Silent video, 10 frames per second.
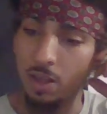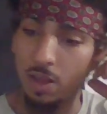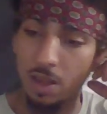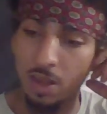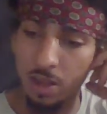
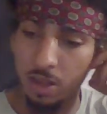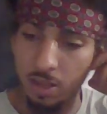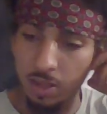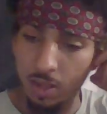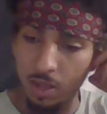Uh,
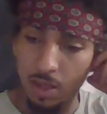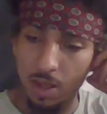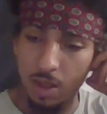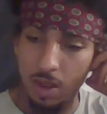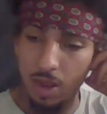
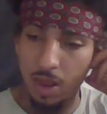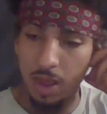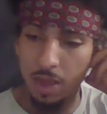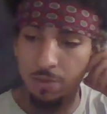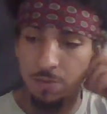
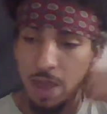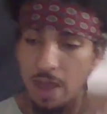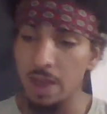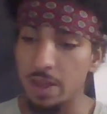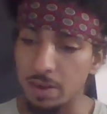I've
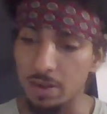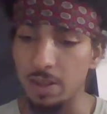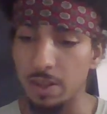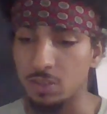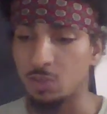had
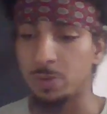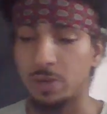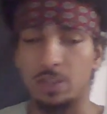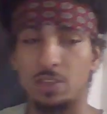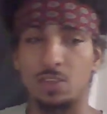
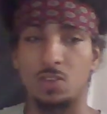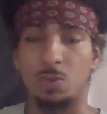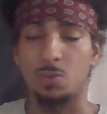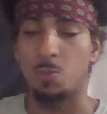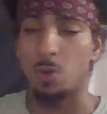experiences
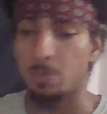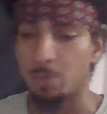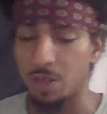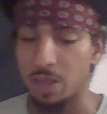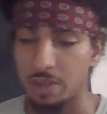with
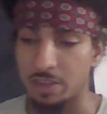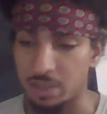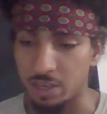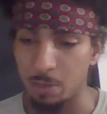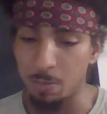1P
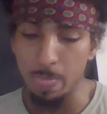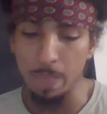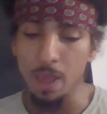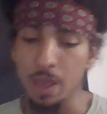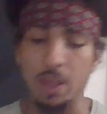LSD
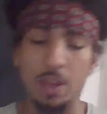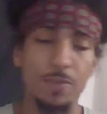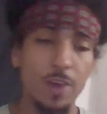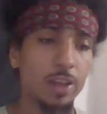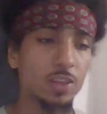and
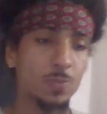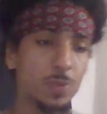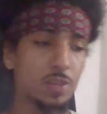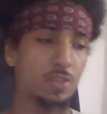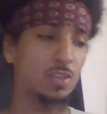I've had
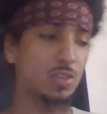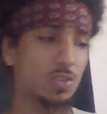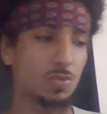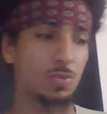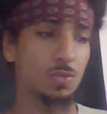
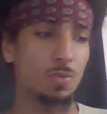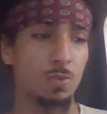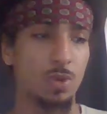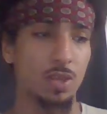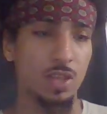experiences
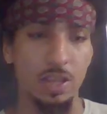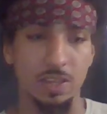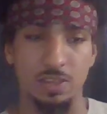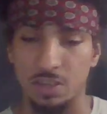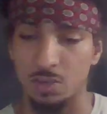with
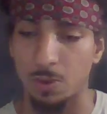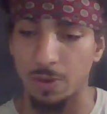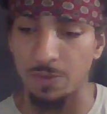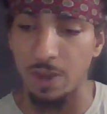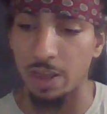LSD
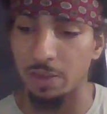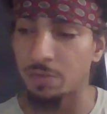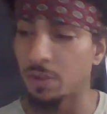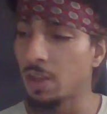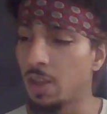
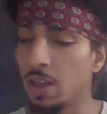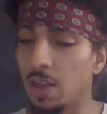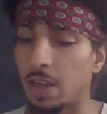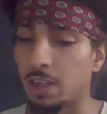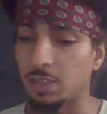25.
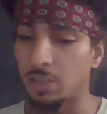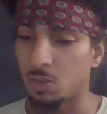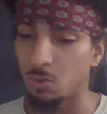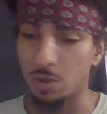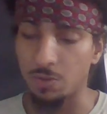LSD
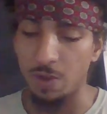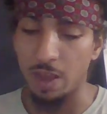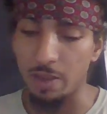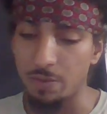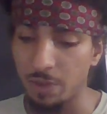
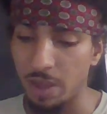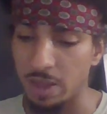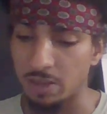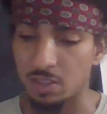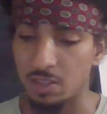25
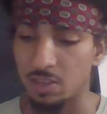has